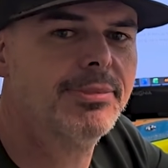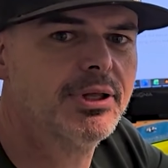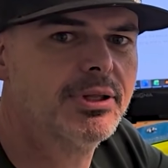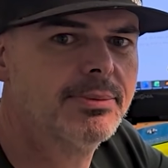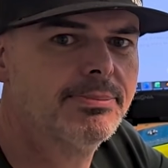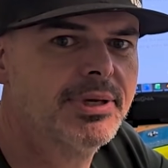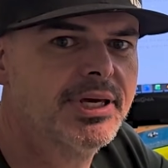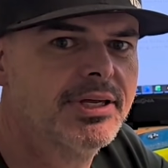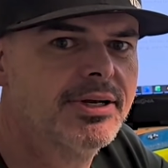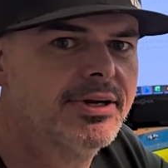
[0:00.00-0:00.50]

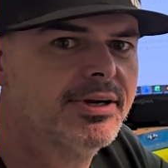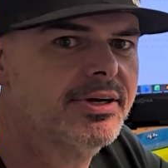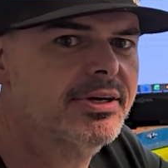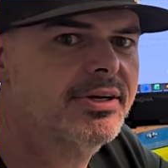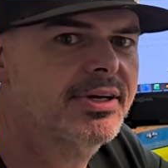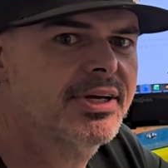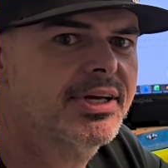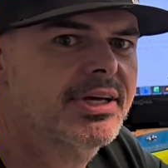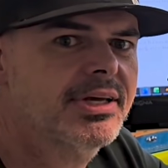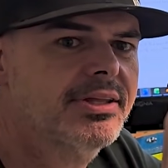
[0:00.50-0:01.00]

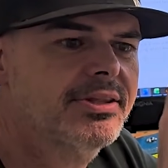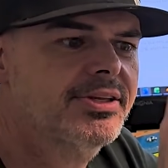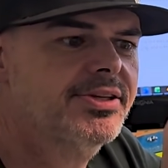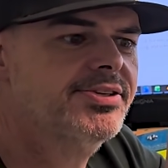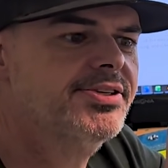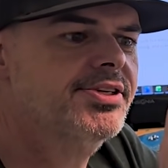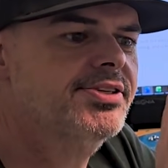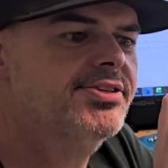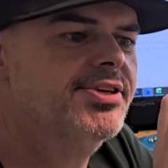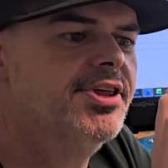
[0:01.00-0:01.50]
millimeter.
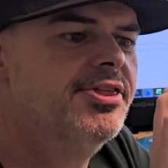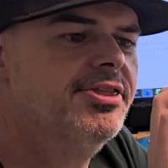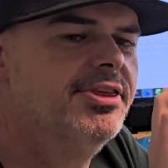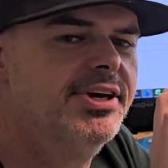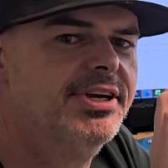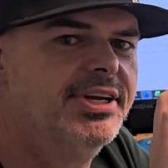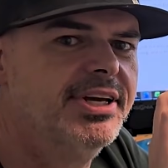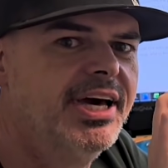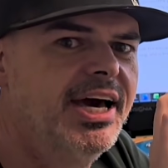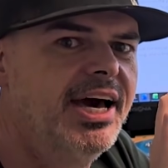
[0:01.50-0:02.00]
This is a
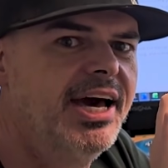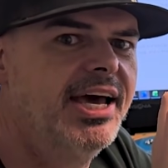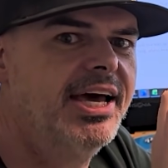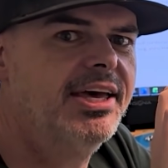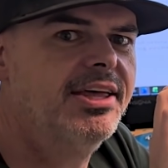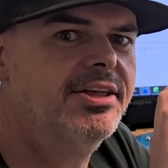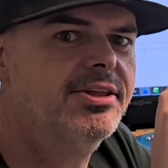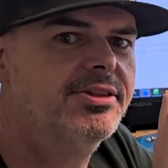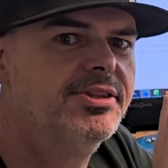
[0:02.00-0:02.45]
thin guy.